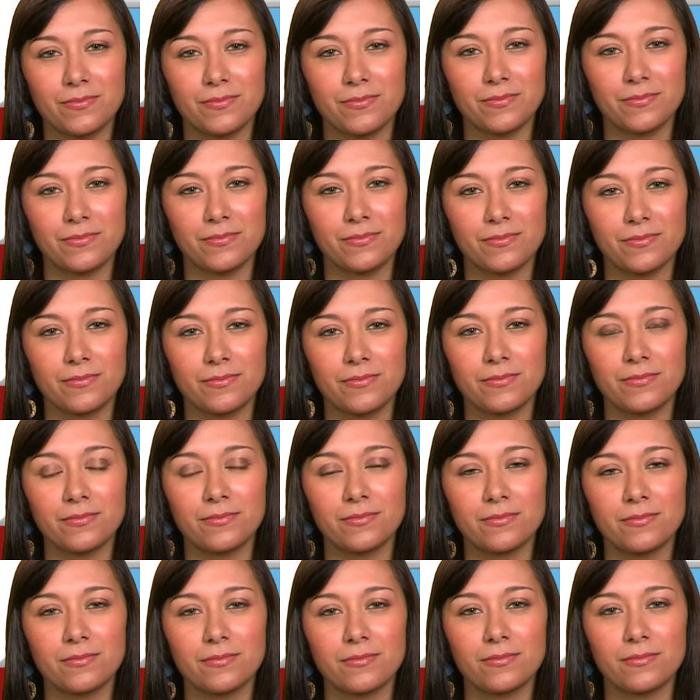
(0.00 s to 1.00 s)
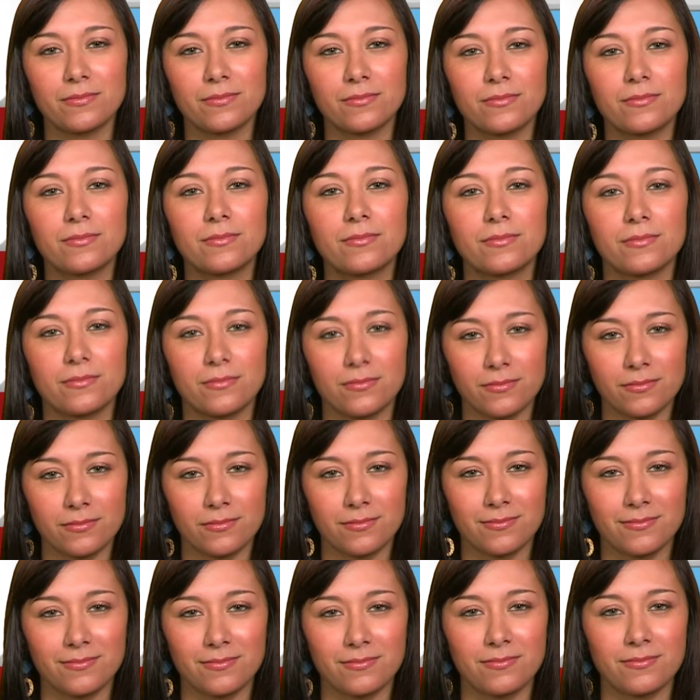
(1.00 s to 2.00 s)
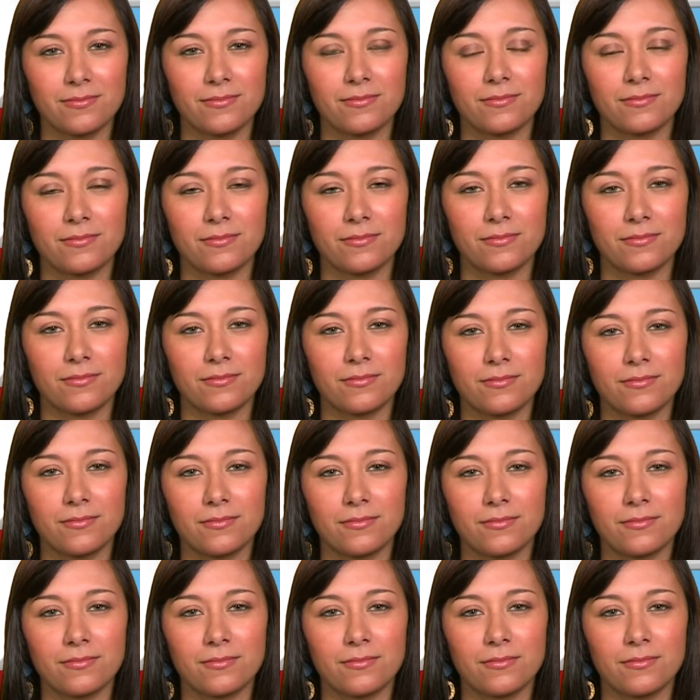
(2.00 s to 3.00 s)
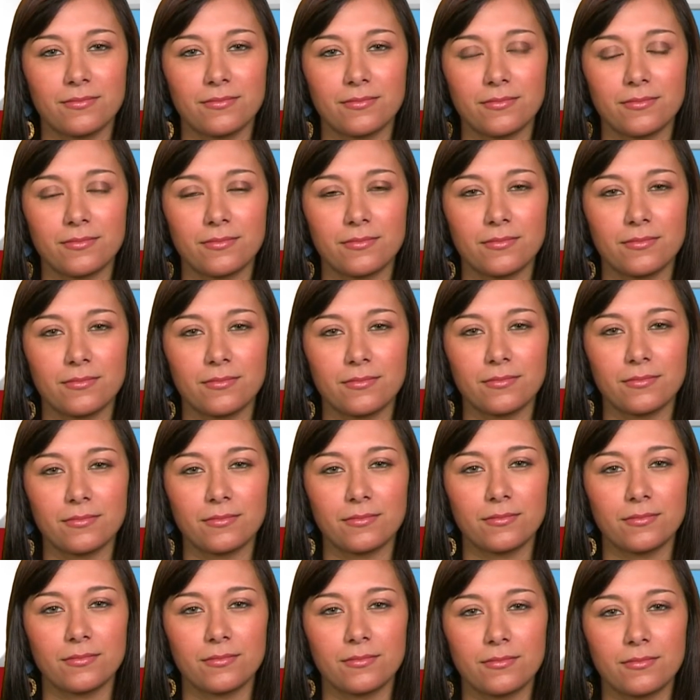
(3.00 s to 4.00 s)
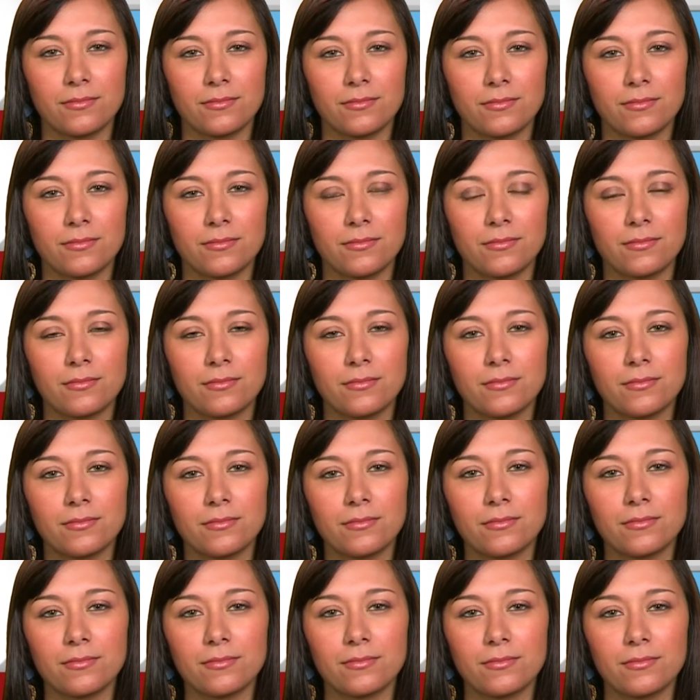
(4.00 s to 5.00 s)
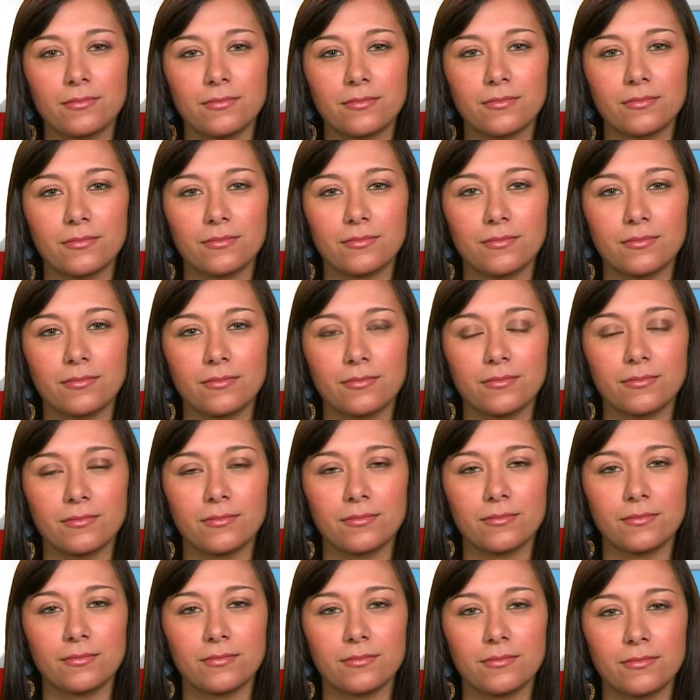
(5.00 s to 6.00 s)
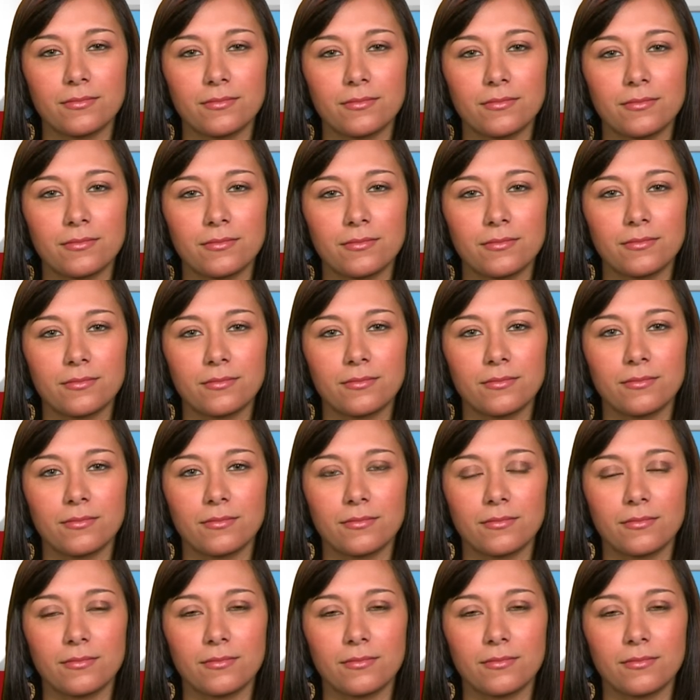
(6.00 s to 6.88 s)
The person shown says nothing.